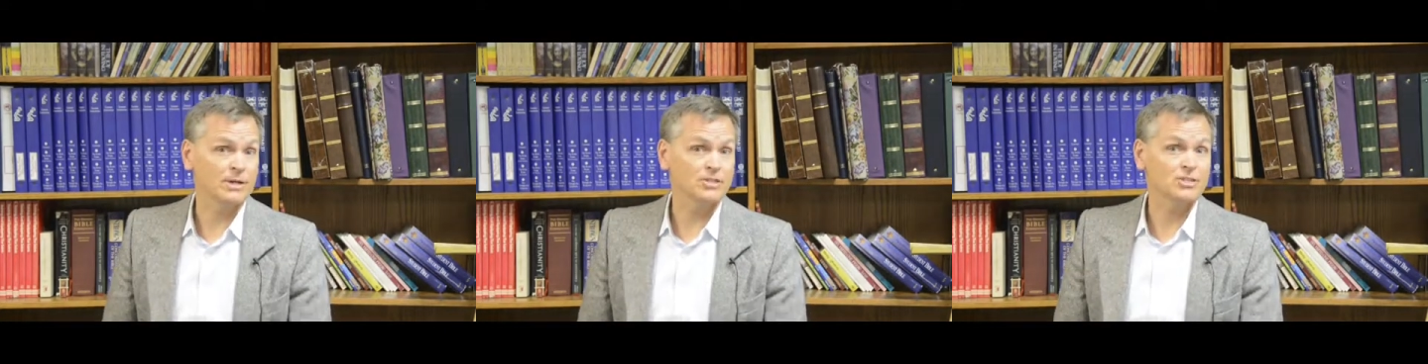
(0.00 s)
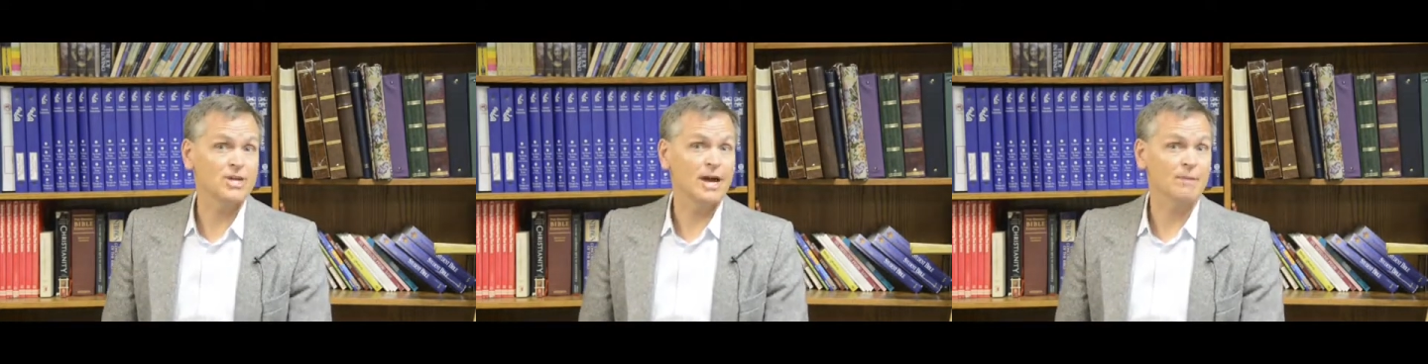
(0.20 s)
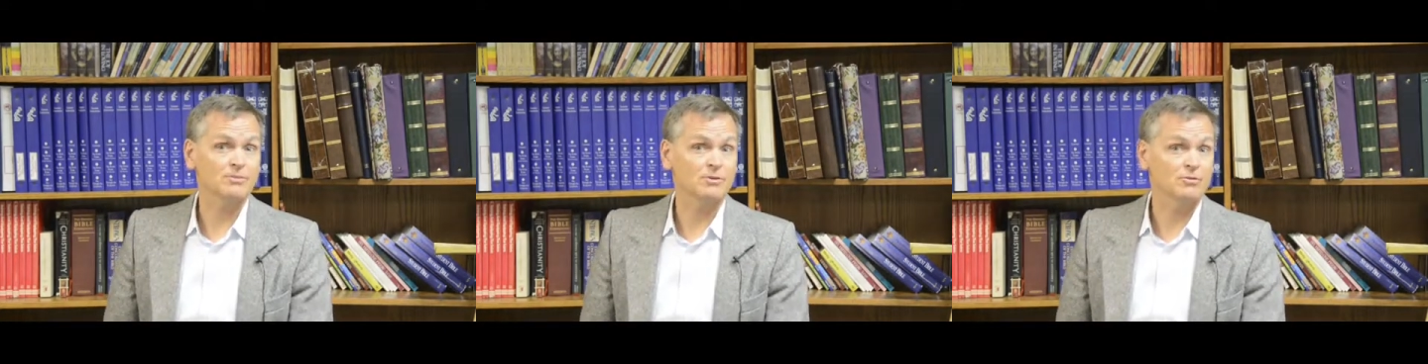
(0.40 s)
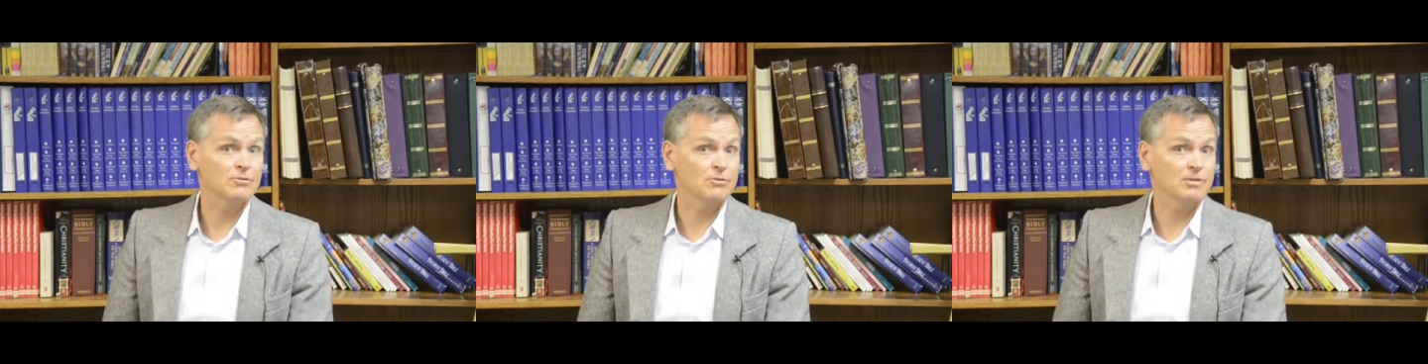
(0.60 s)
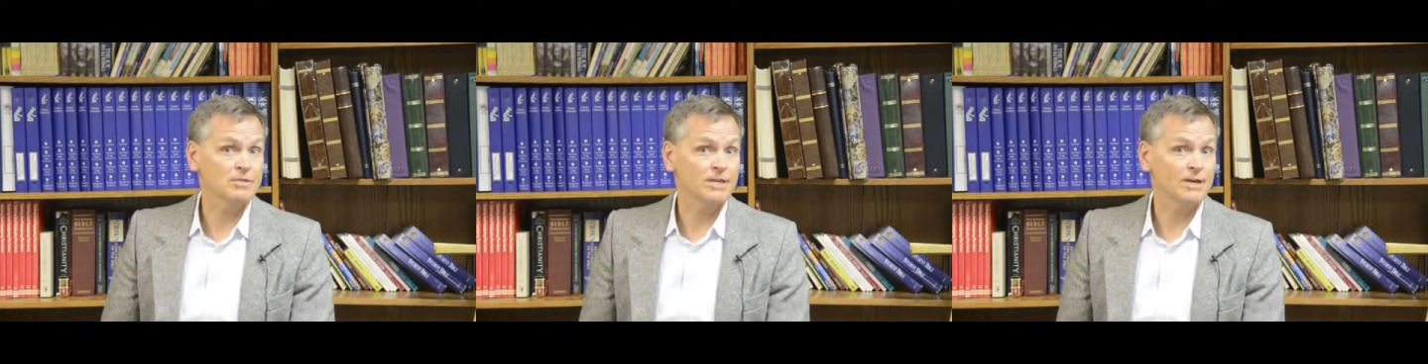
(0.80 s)
chapter
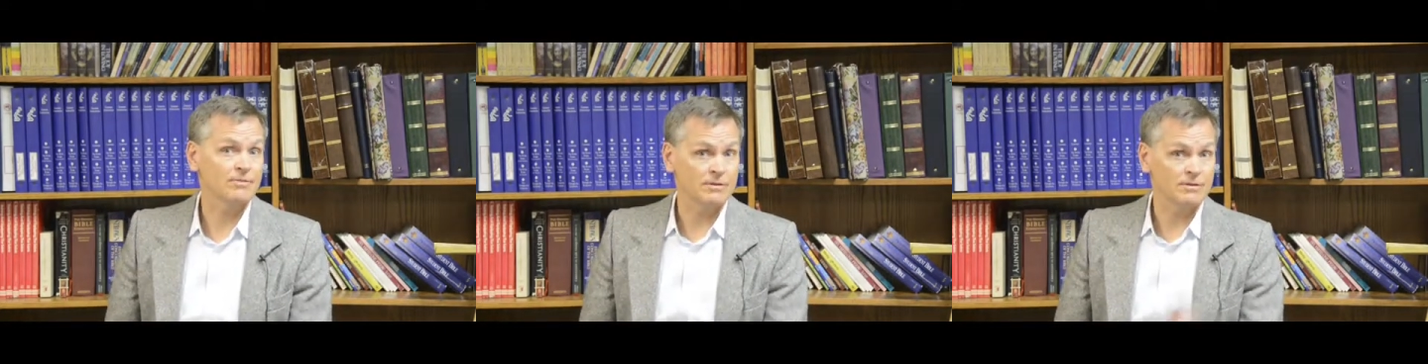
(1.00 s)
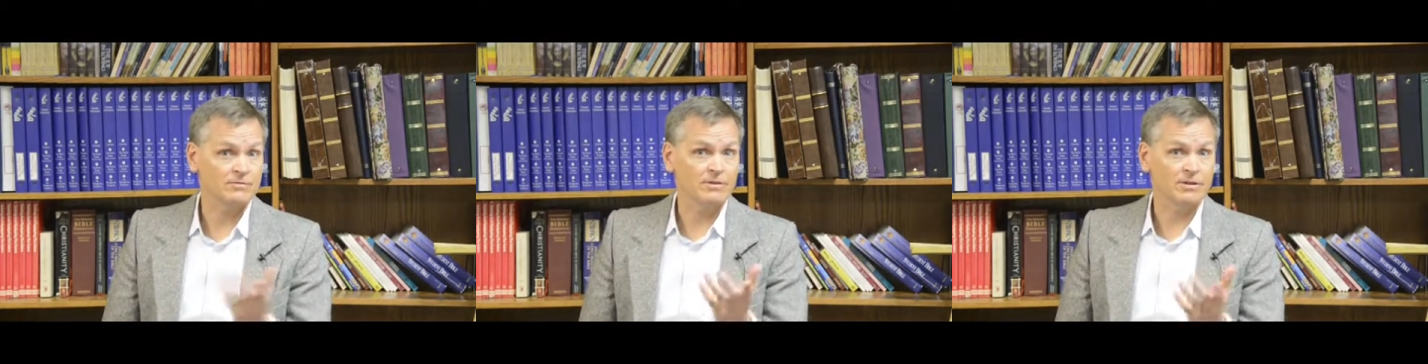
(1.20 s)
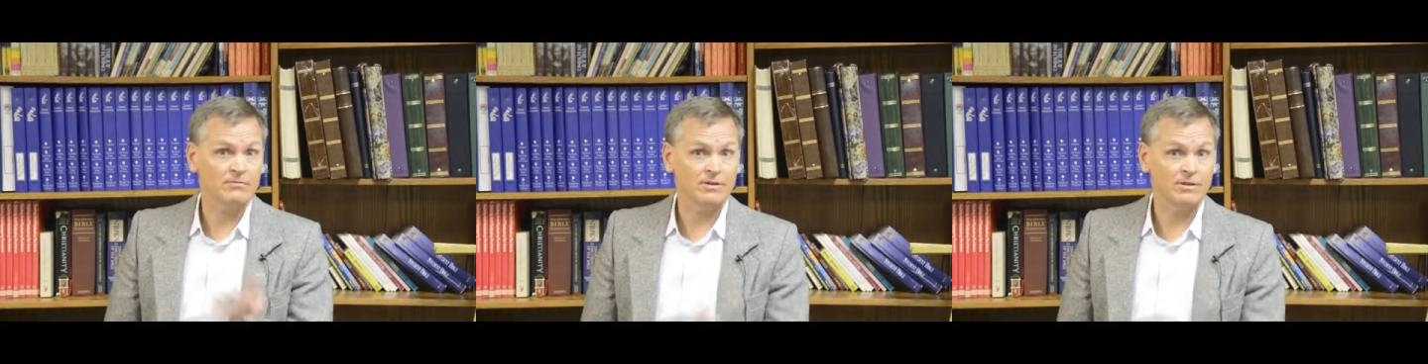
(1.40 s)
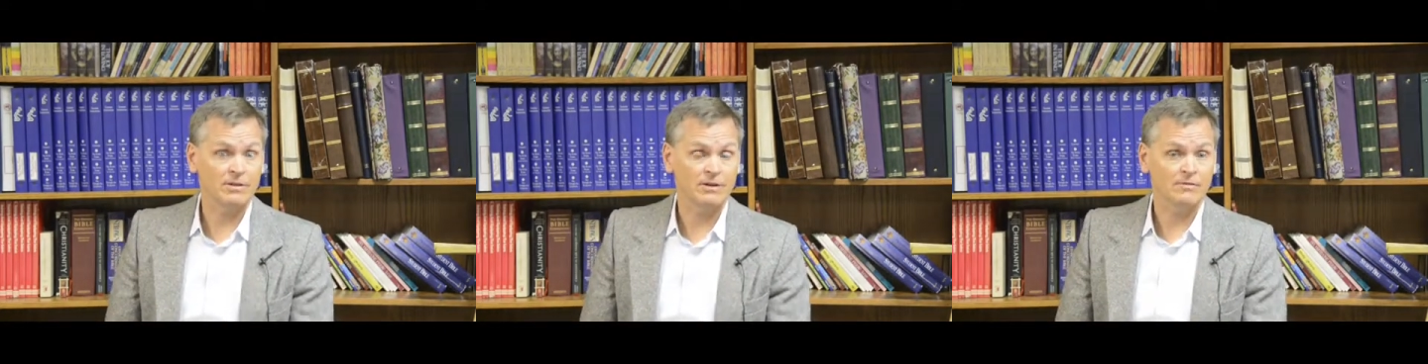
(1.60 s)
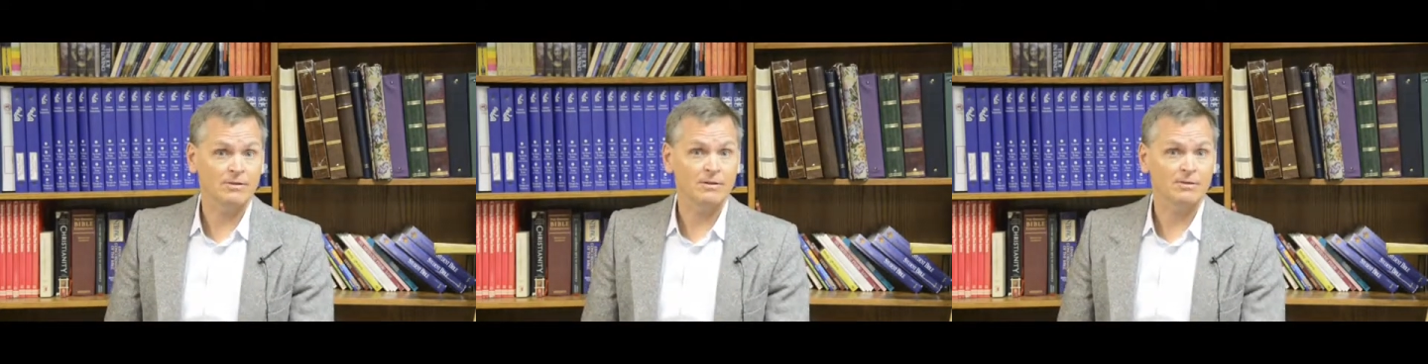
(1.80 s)
37 of, of,
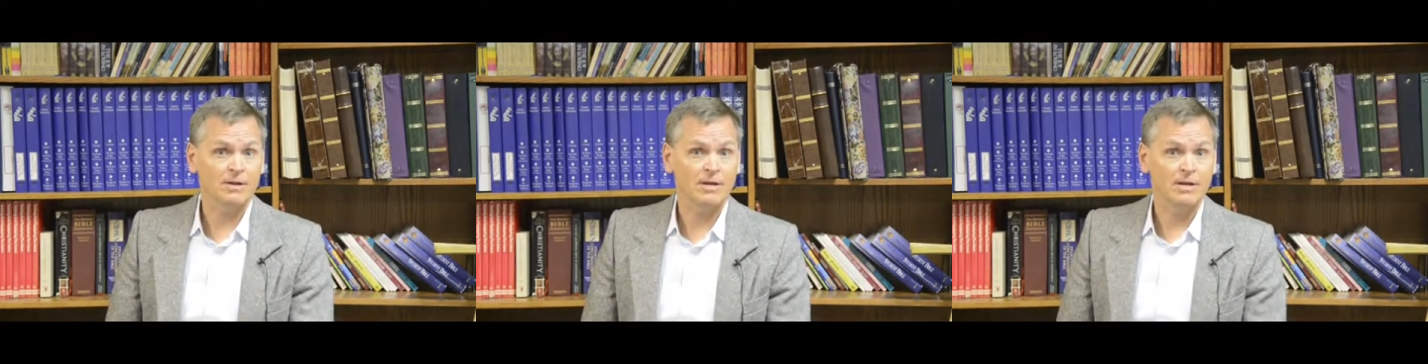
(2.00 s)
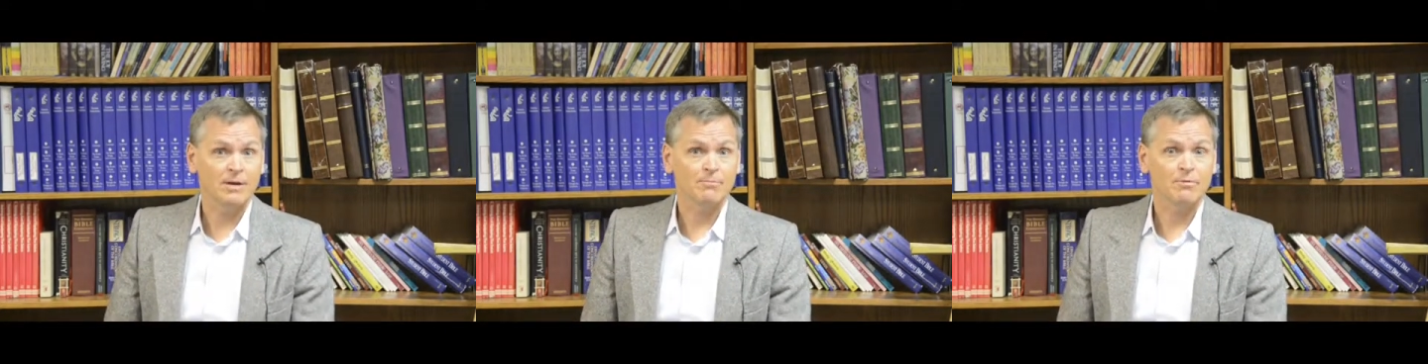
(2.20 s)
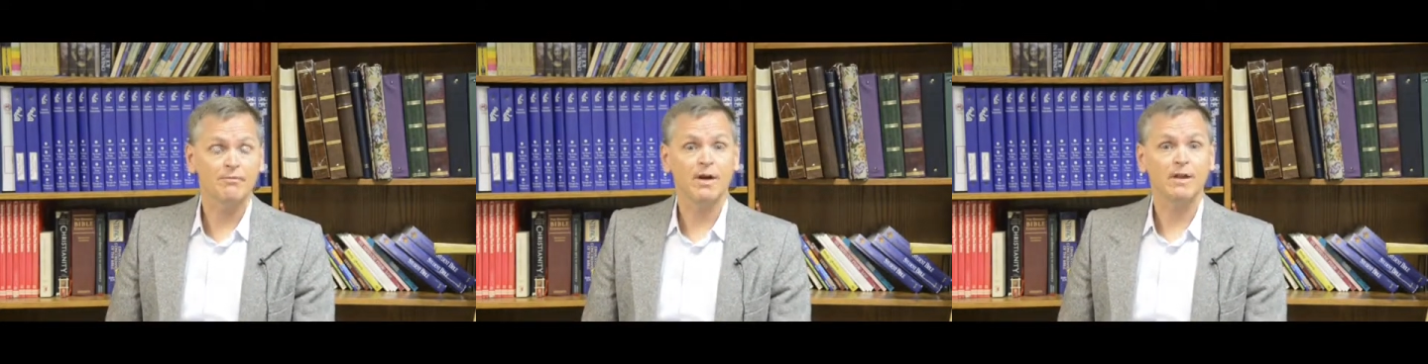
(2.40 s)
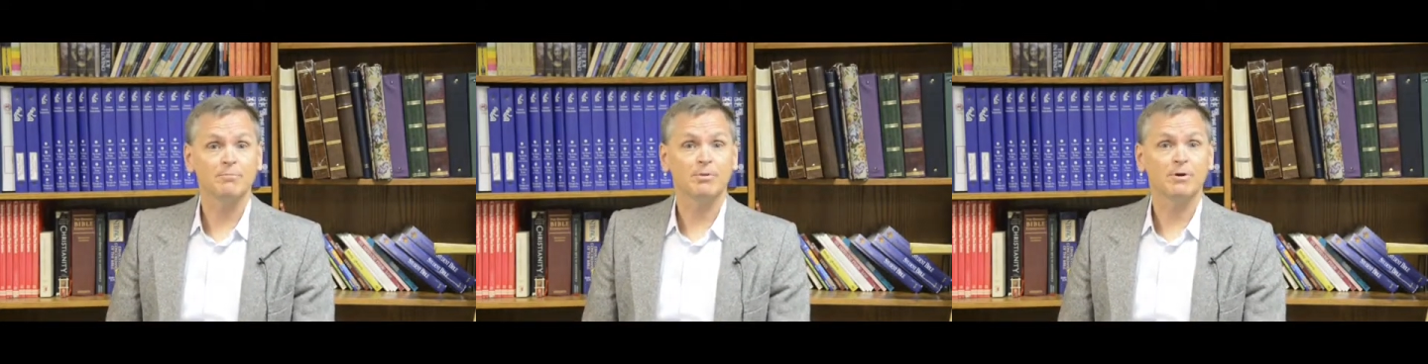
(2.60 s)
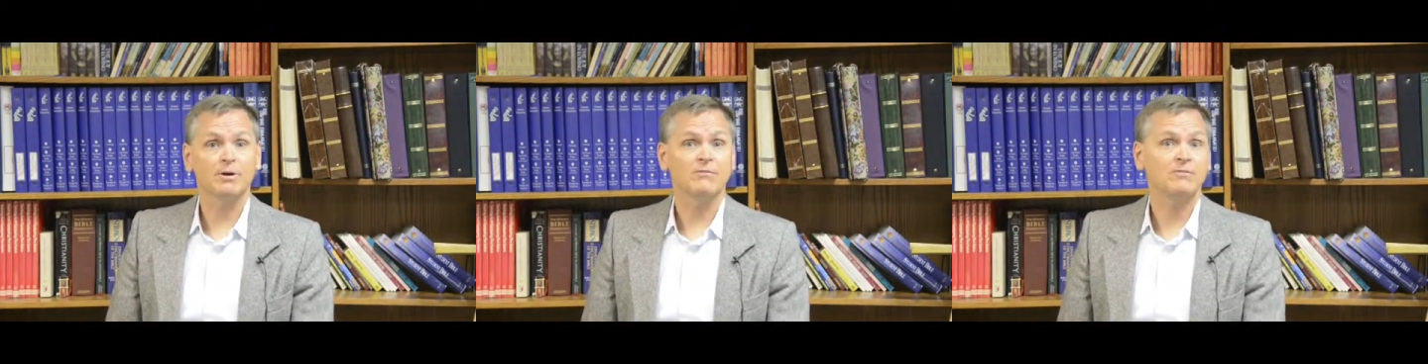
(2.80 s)
of, the prophetic
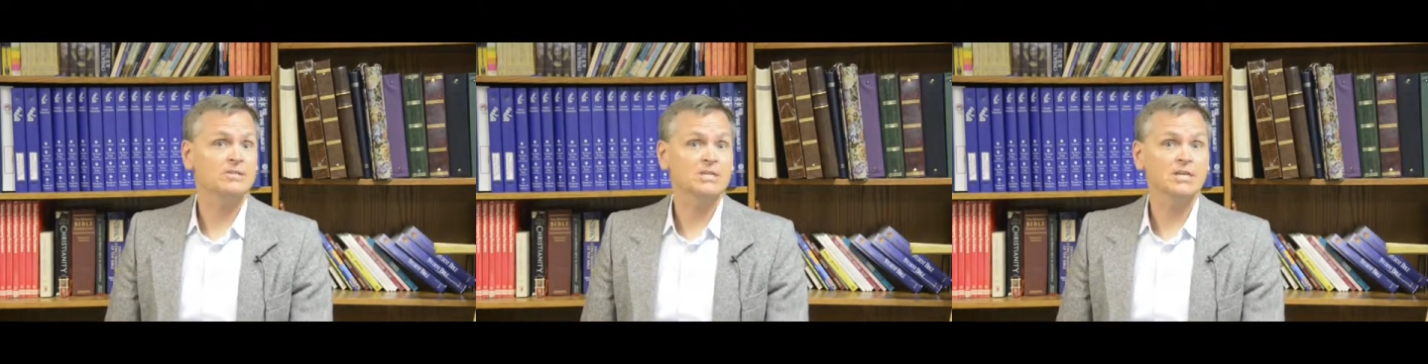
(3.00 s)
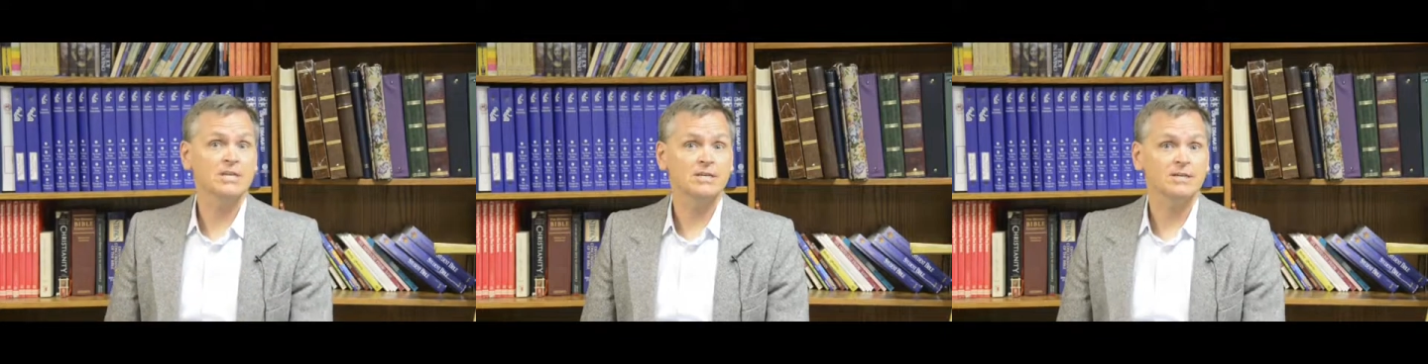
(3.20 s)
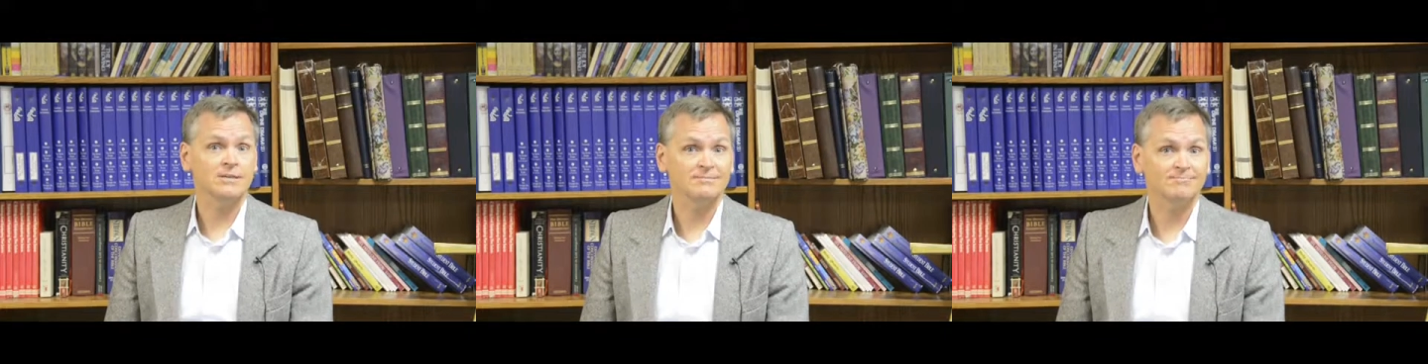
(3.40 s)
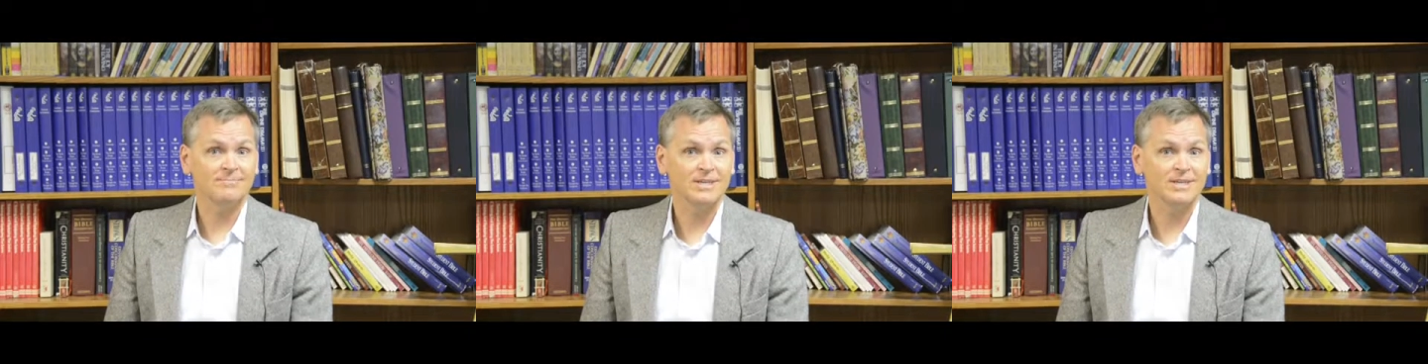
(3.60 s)
book of Ezekiel.